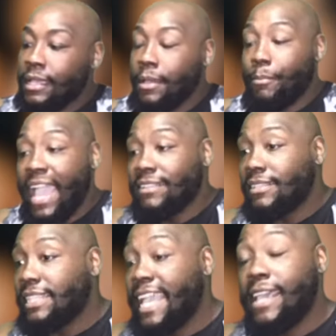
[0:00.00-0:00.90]

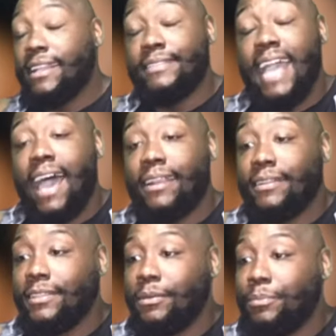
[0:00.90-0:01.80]
Basically, Eddie tired of the
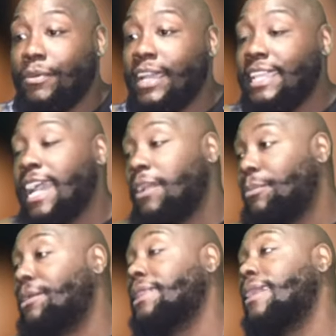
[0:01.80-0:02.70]
little boy. He got the
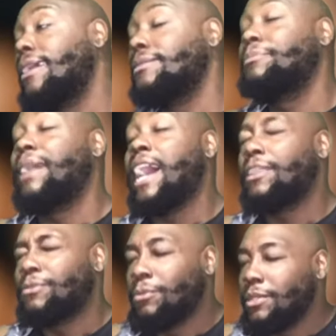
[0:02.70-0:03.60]
boy locked in the
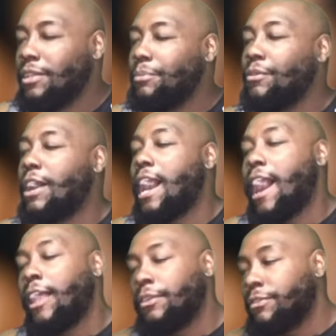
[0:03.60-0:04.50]
bathroom, the little boy
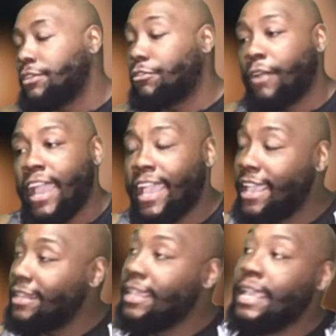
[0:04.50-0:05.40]
hollering,
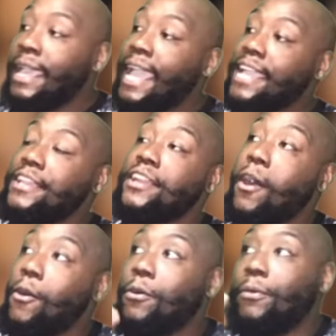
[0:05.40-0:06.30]
crying. And
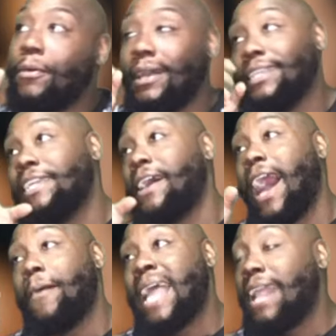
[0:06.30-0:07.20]
I'm
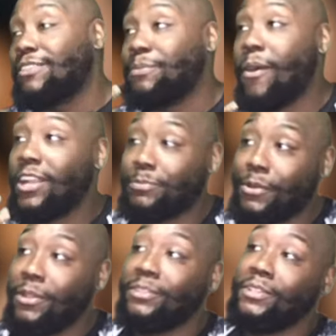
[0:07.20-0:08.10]
not the smartest
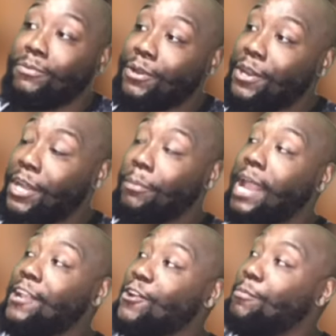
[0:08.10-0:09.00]
person in the world, but
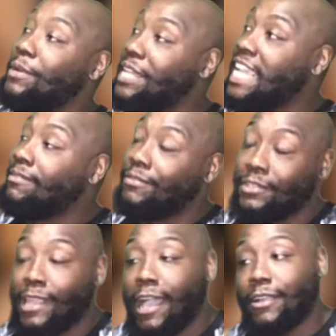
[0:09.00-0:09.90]
I do believe if you
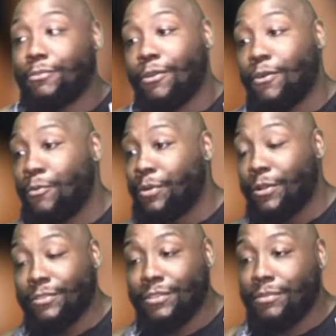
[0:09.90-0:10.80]
lock a grown
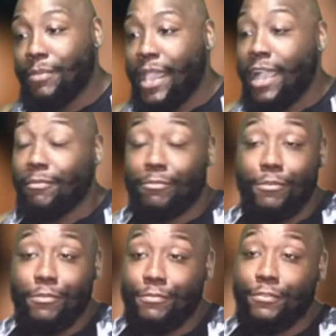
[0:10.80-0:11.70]
person in the
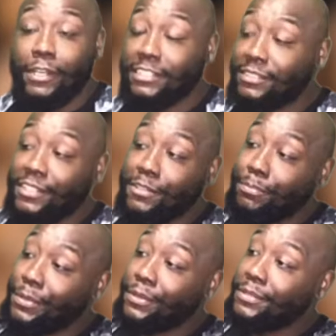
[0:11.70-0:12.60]
bathroom for an extended
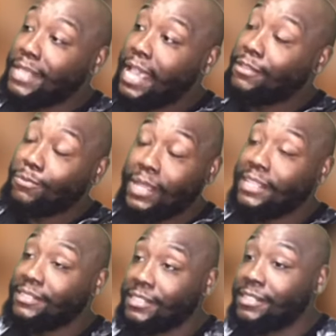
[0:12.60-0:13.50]
period of time, as well
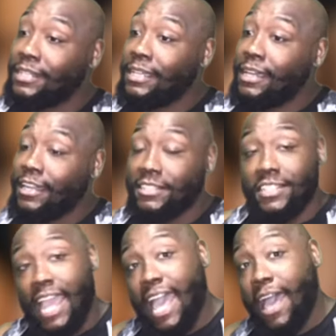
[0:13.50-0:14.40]
as a
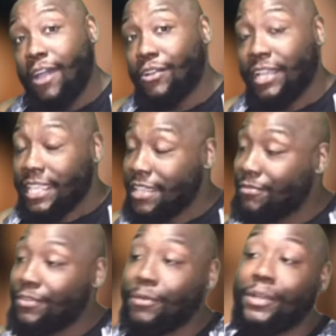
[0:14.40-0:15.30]
child or an
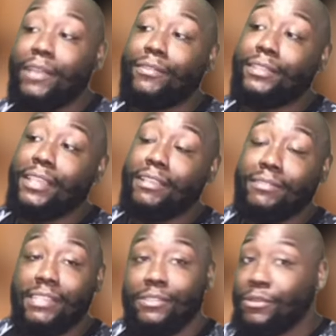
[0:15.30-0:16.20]
infant or whatever the case
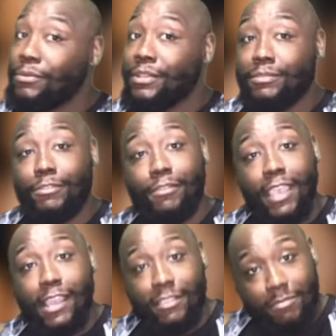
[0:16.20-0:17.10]
is, you're going to hear some
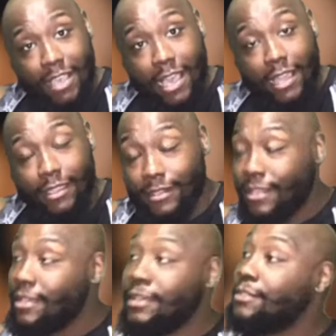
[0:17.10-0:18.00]
crying and some hollering.
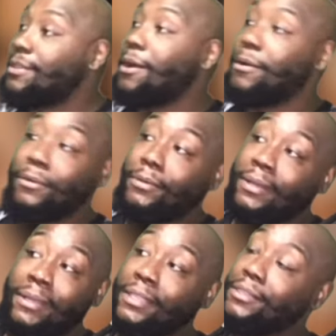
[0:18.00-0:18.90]
So,
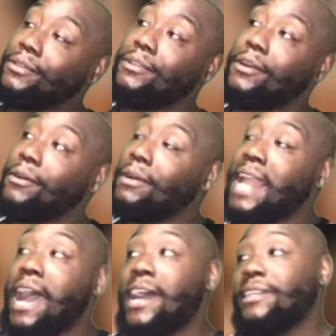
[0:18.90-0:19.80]
and
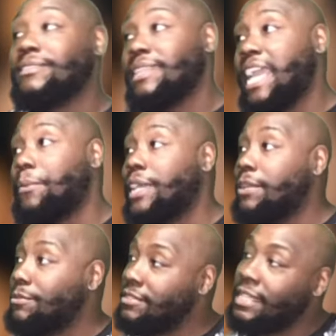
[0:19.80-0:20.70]
I understand what he
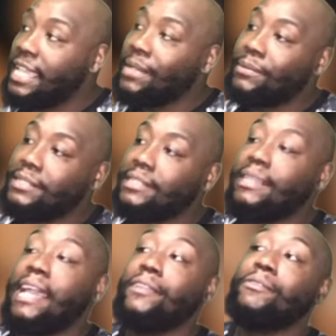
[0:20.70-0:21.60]
was saying. He was just
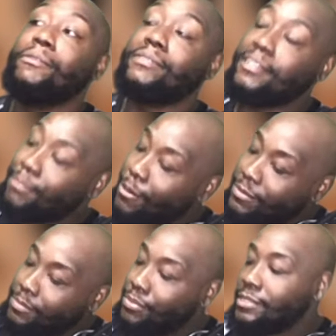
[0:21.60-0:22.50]
like, the
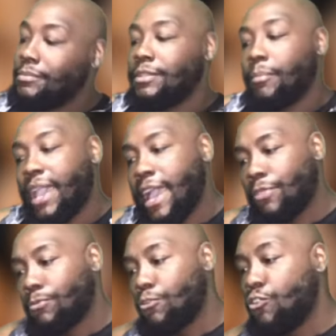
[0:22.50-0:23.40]
purpose of putting him in the
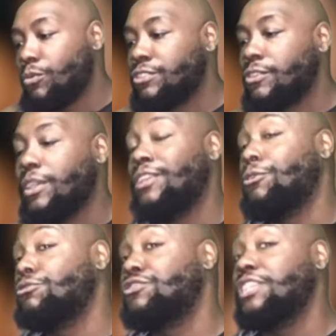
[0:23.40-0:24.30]
bathroom was so he
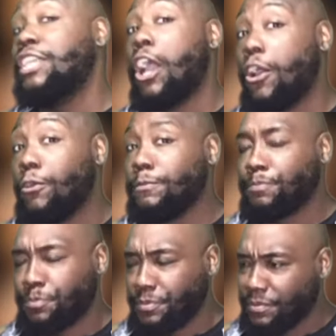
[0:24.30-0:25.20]
don't see her
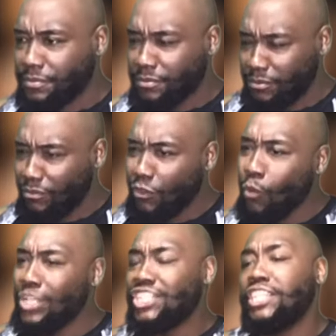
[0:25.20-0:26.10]

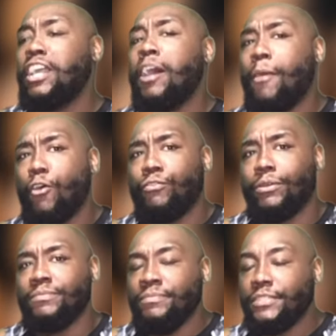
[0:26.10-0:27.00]
when she come over.
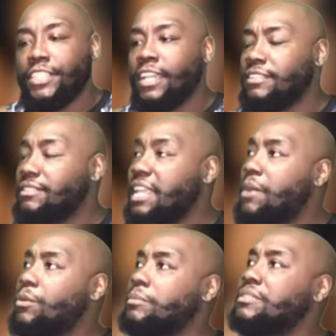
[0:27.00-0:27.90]
You understand
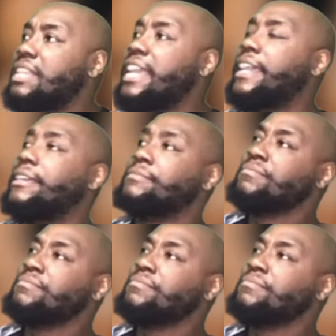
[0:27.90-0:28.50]
what I'm saying?